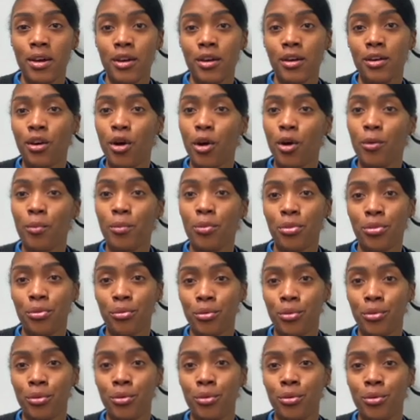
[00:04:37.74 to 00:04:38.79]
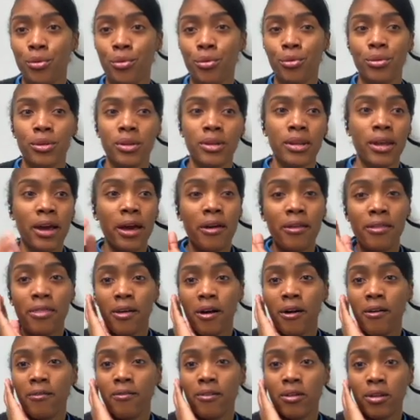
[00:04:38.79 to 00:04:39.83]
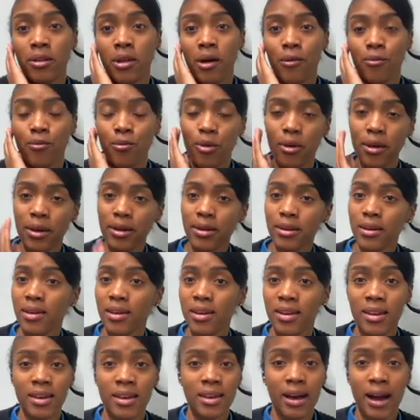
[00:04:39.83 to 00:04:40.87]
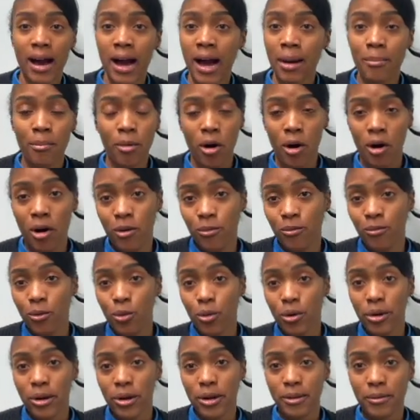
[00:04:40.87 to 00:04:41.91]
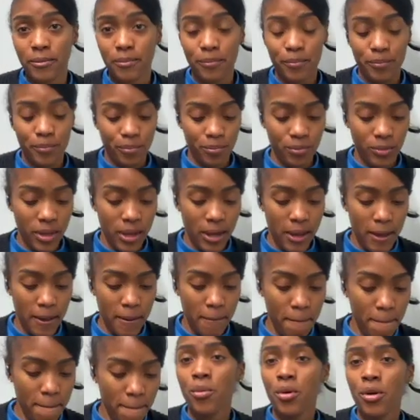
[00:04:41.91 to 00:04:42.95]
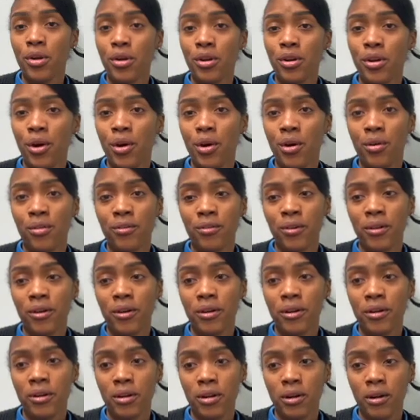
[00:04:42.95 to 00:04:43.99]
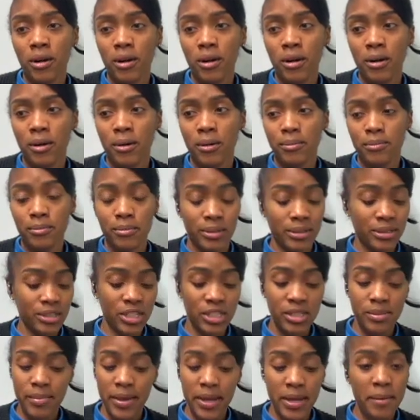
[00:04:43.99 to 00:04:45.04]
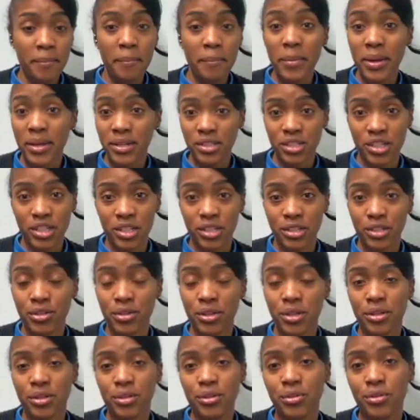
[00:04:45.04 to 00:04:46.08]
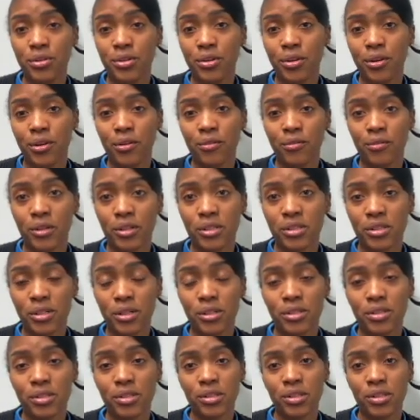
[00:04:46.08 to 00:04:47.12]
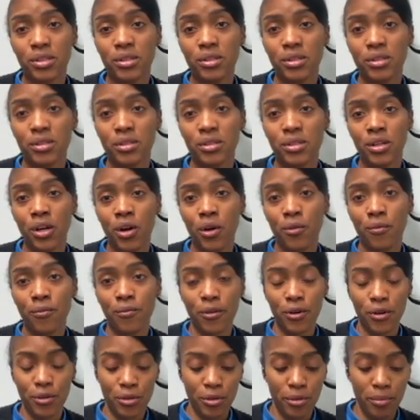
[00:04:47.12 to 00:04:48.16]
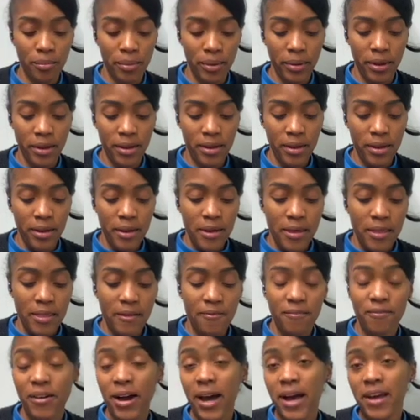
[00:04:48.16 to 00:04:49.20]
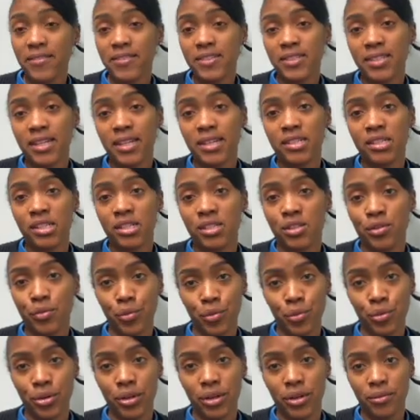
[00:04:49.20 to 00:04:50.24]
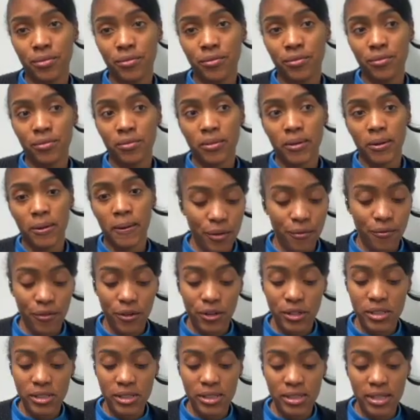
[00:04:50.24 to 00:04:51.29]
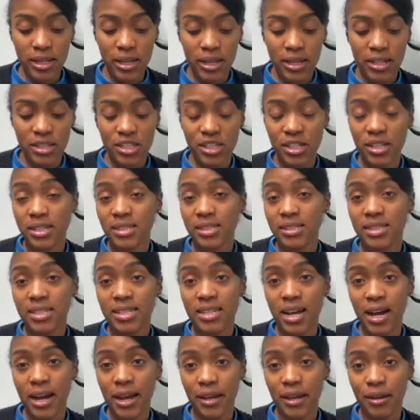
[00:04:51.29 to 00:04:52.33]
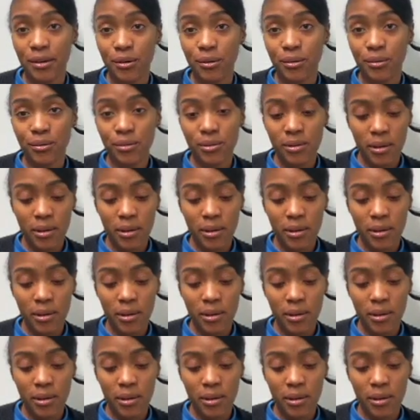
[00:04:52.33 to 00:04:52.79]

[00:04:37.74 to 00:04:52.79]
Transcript: cope through the death of a loved one, I'm all for it. Okay, I want to go over and just make mention, you can do your own research to go further, but the 5 stages of grief. The first stage is denial.